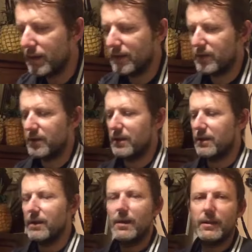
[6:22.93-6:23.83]
that's
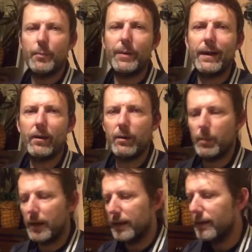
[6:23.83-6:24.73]
the polite
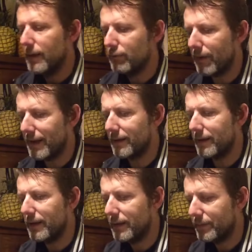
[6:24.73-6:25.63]
way.
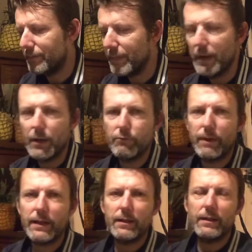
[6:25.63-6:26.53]
Randy.
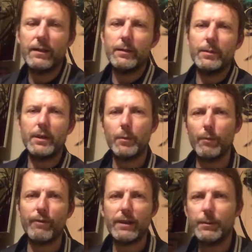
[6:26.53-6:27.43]
Randy, anybody know
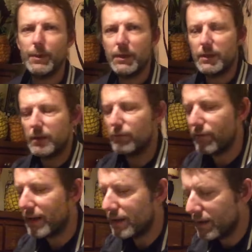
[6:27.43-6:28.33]
what Randy means?
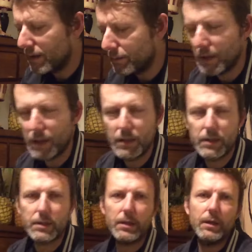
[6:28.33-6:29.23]
Randy
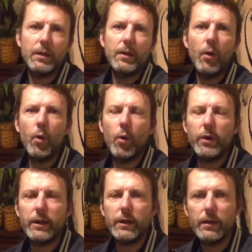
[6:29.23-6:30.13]
means
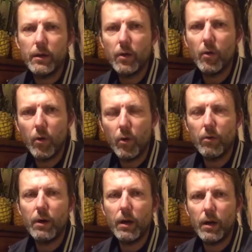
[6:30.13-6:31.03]
horny
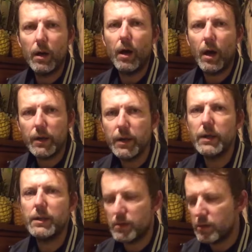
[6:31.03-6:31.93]
or on
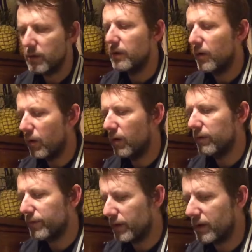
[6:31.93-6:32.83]
heat or
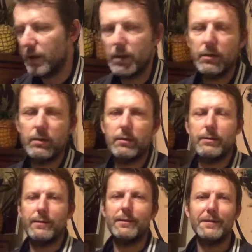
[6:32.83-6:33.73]
fucking,
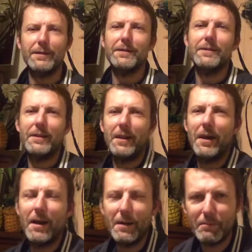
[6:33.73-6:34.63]

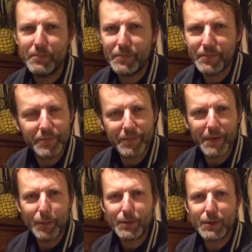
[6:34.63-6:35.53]

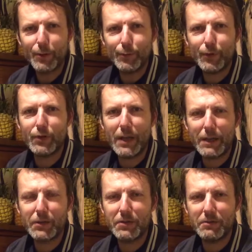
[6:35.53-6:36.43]
what's it called?
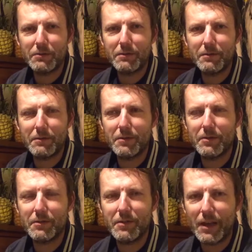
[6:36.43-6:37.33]
Sex
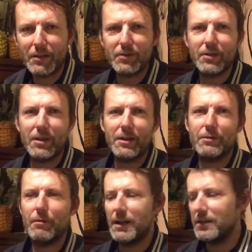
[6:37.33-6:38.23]

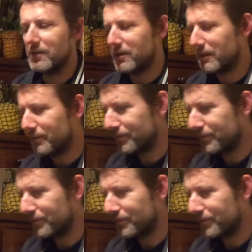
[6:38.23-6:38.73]
crazed.